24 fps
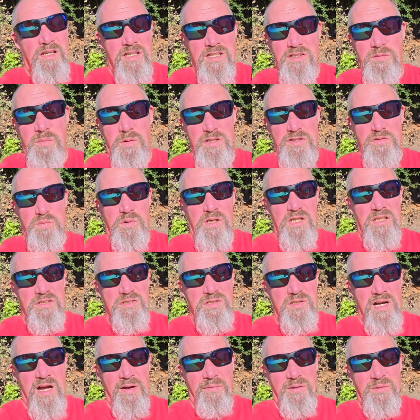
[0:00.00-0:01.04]
he was well
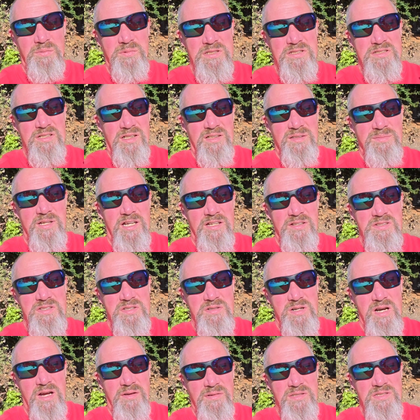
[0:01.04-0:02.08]
traveled. We talked about his
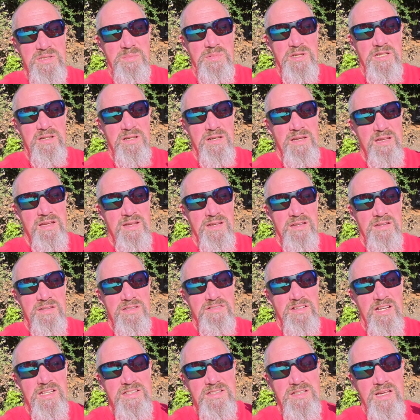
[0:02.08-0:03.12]
travels a bit. He's
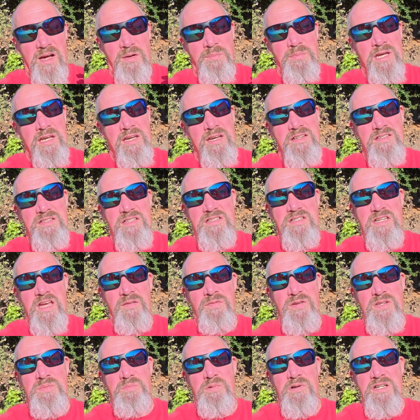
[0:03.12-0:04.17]
like, Albania is the
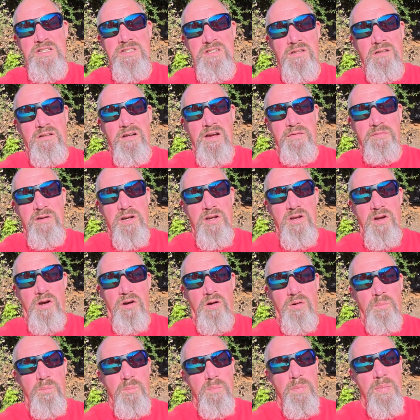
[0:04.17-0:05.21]
safest place you'll ever
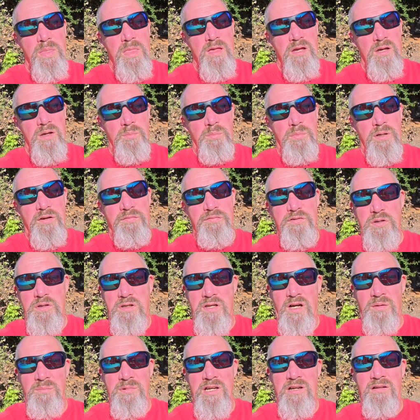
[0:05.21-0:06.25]
go, but if you
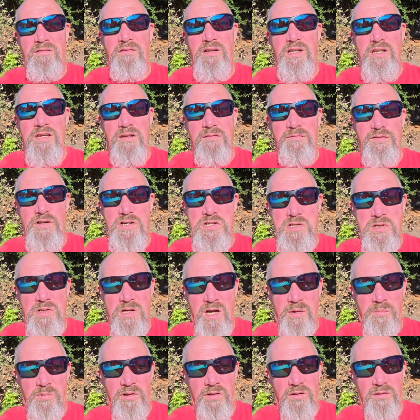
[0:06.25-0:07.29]
come here looking for
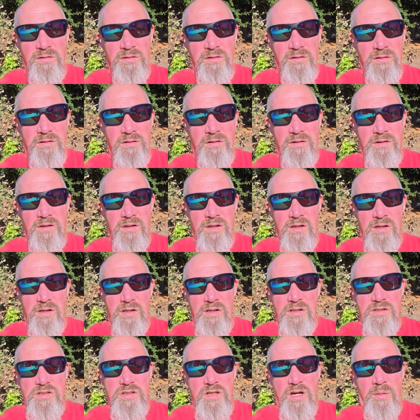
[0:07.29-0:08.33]
trouble
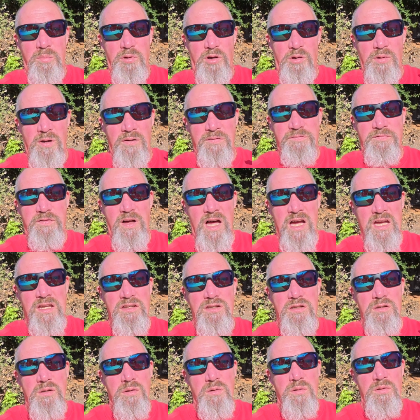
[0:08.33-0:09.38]
will find
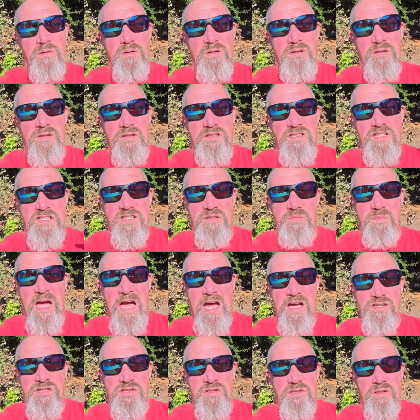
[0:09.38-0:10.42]
you,
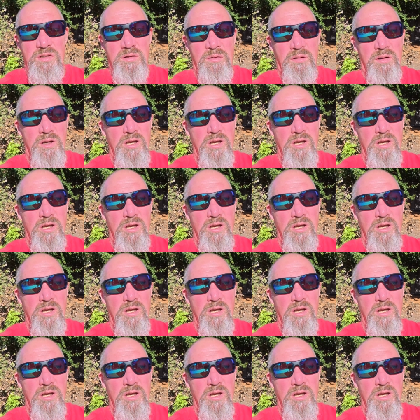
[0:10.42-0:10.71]
smash you